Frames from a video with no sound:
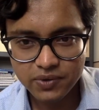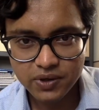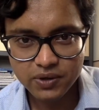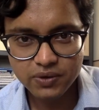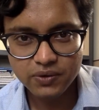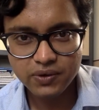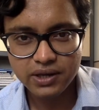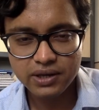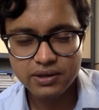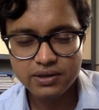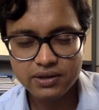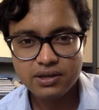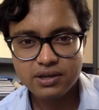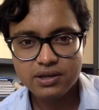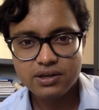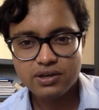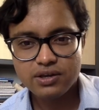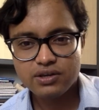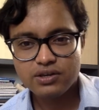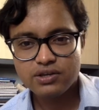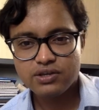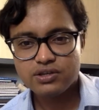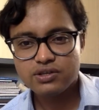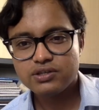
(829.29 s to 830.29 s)
Okay,
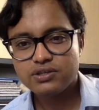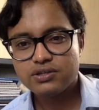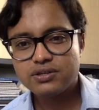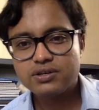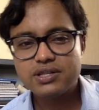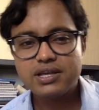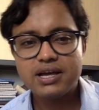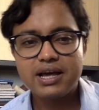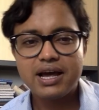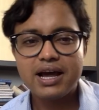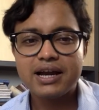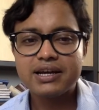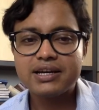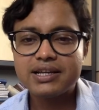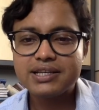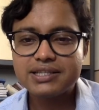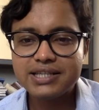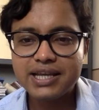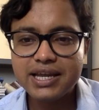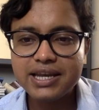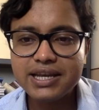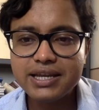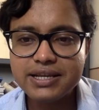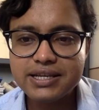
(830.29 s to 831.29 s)
so the
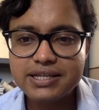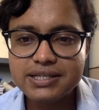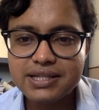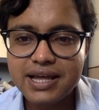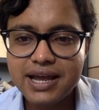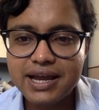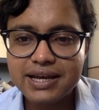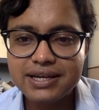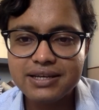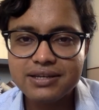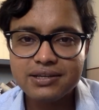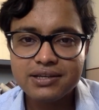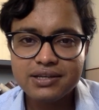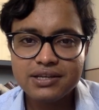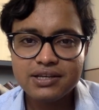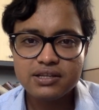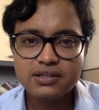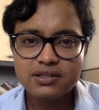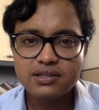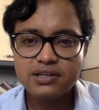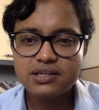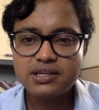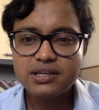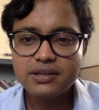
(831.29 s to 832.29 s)
understanding is that
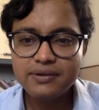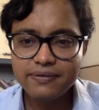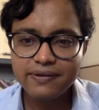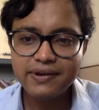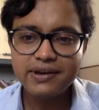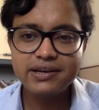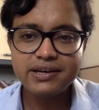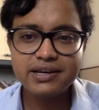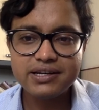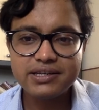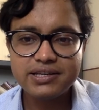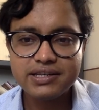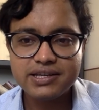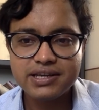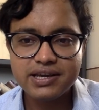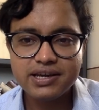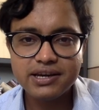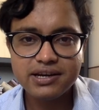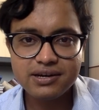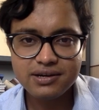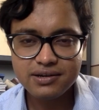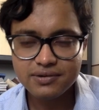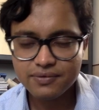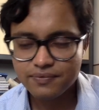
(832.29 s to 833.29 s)
the defendant
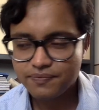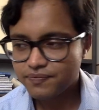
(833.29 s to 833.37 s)
here